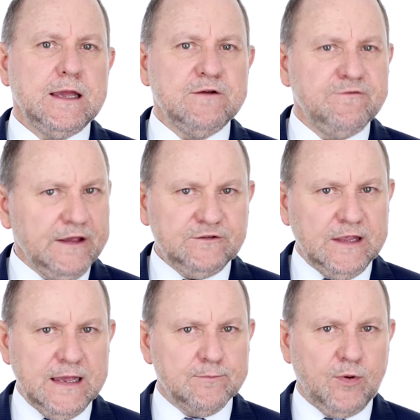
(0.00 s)

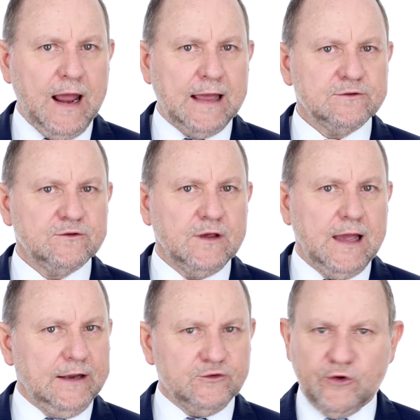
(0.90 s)
investing in brands
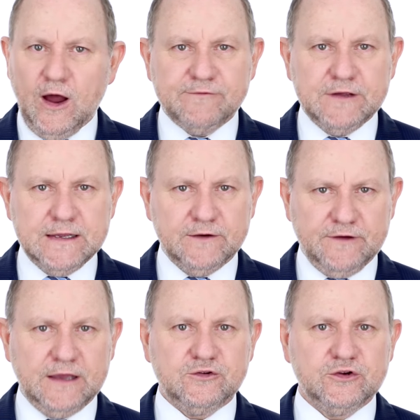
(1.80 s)
and driving
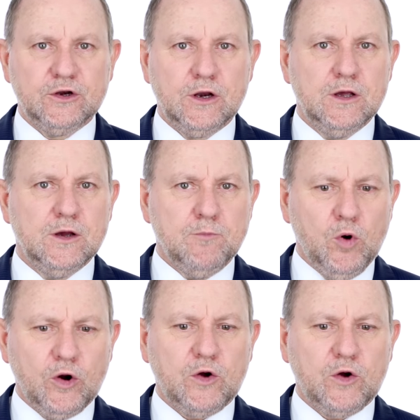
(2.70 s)
innovation more